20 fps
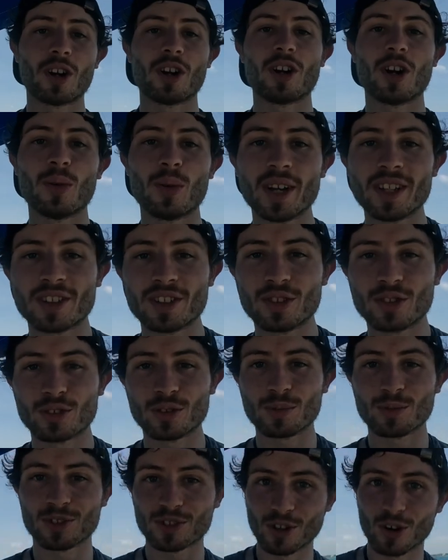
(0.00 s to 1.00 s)
we're on our way to do
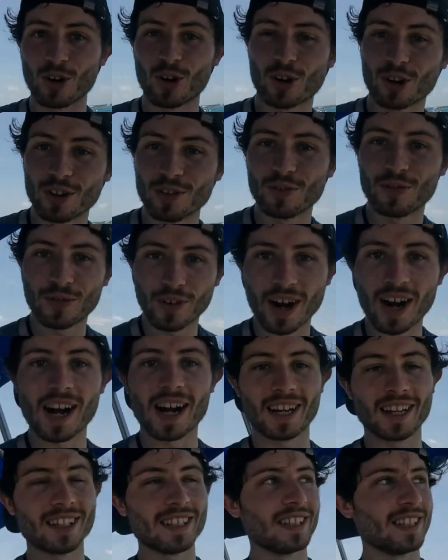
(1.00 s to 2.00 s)
some snorkeling
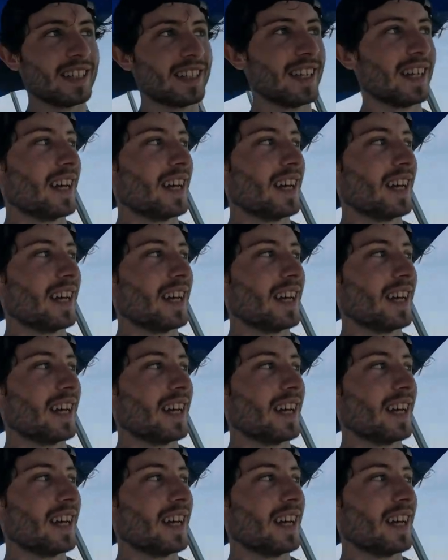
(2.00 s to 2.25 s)
finally.